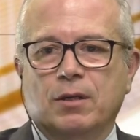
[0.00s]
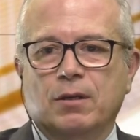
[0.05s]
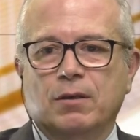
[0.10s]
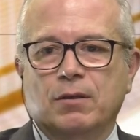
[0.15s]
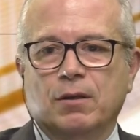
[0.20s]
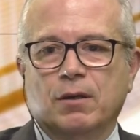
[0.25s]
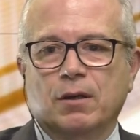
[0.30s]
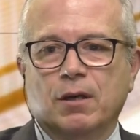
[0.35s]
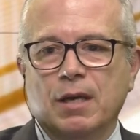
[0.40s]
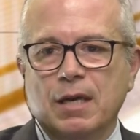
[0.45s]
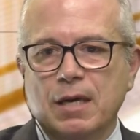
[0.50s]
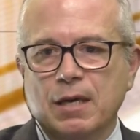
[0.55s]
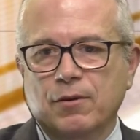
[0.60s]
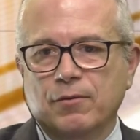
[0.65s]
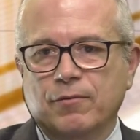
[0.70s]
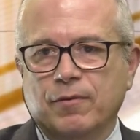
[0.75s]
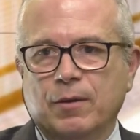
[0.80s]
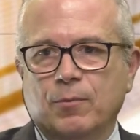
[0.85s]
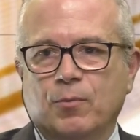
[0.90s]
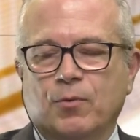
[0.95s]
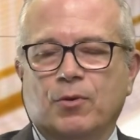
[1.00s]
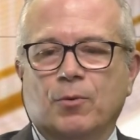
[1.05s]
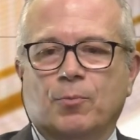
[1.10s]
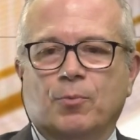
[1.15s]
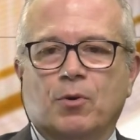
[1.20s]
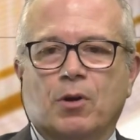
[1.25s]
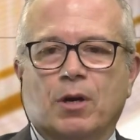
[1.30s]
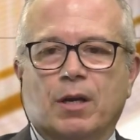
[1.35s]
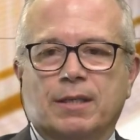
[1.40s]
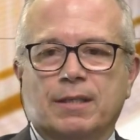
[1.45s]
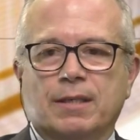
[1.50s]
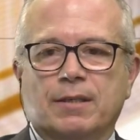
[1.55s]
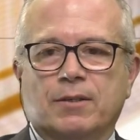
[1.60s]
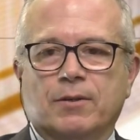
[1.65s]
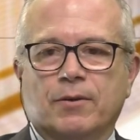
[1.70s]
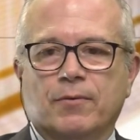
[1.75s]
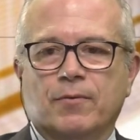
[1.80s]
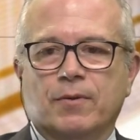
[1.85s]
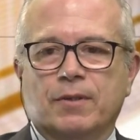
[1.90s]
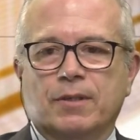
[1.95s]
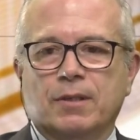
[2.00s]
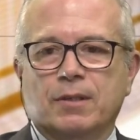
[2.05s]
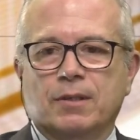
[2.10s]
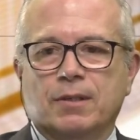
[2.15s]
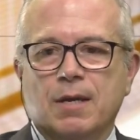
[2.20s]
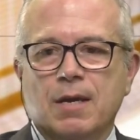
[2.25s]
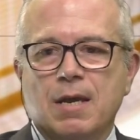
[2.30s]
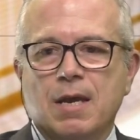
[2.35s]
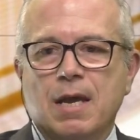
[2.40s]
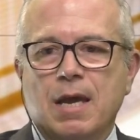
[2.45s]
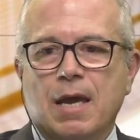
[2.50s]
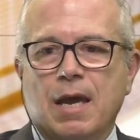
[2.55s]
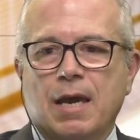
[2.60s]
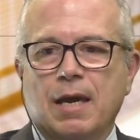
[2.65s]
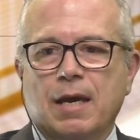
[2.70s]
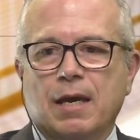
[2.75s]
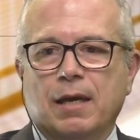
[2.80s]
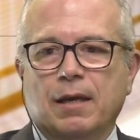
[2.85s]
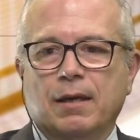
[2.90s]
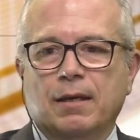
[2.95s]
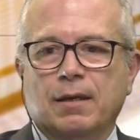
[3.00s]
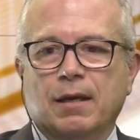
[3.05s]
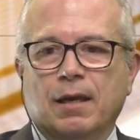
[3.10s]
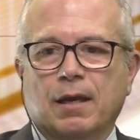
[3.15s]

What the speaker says: you're going to innovate with your products and services, and